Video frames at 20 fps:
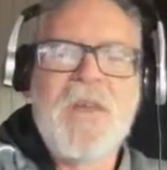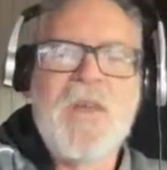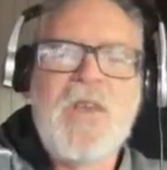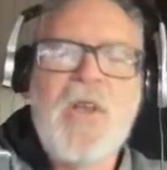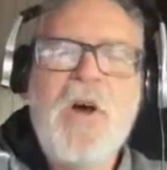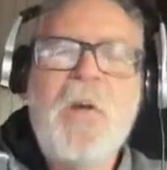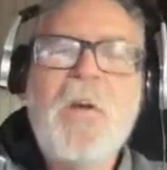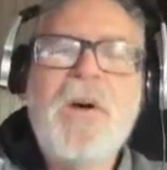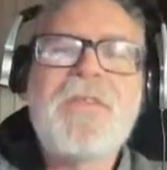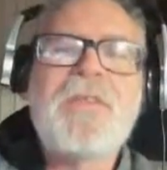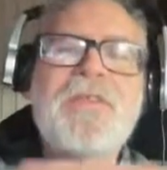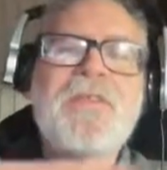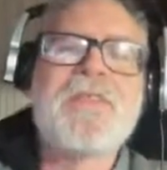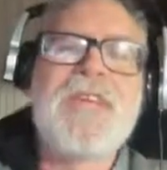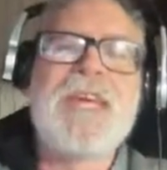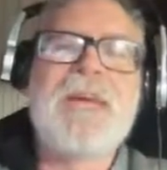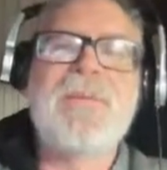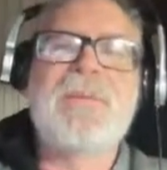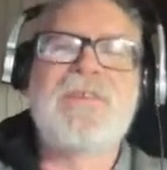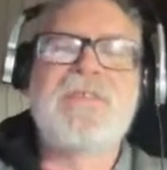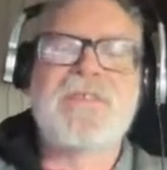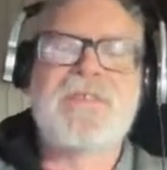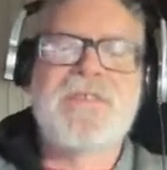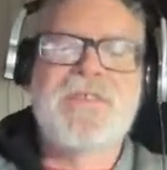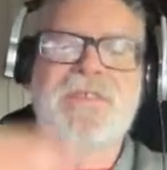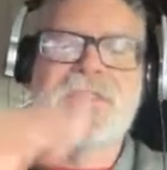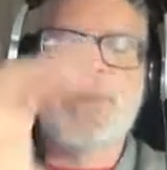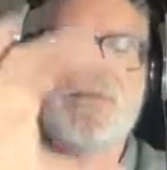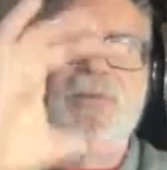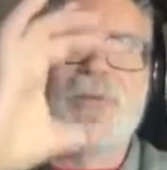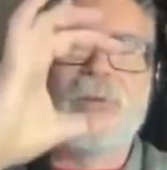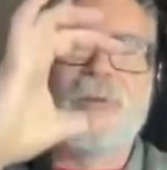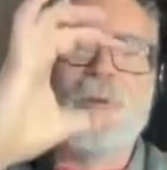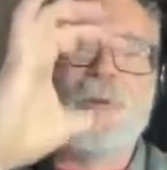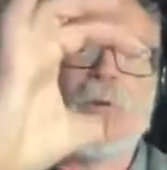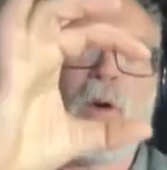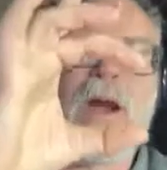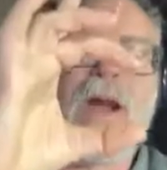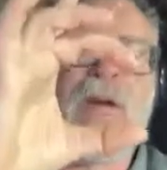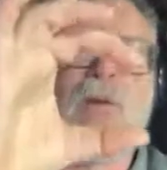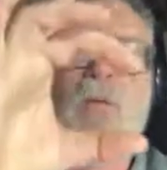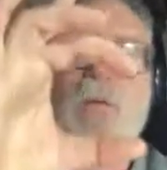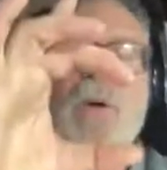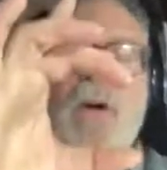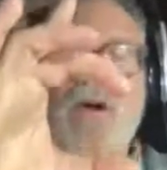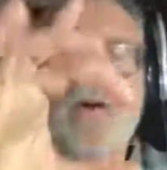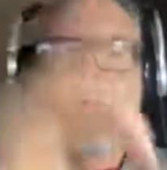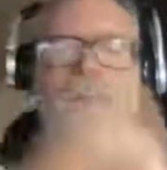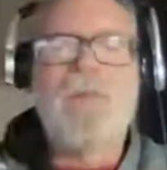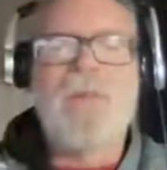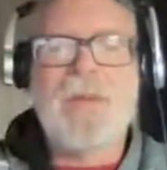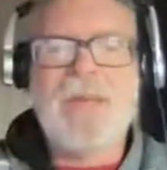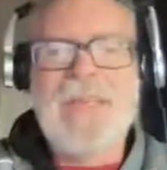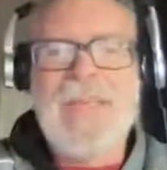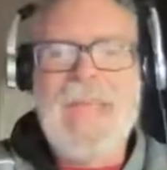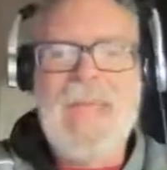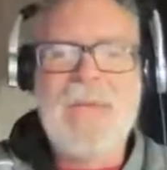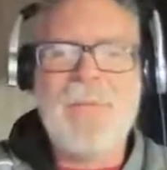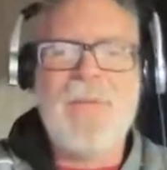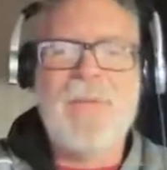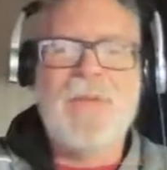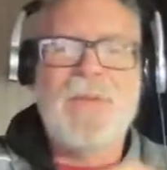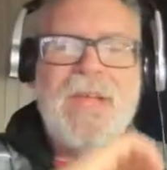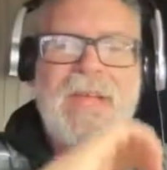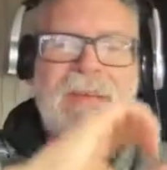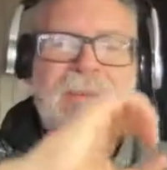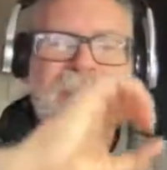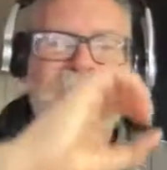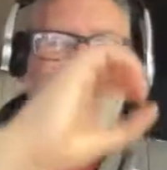No other damage than right where the cable came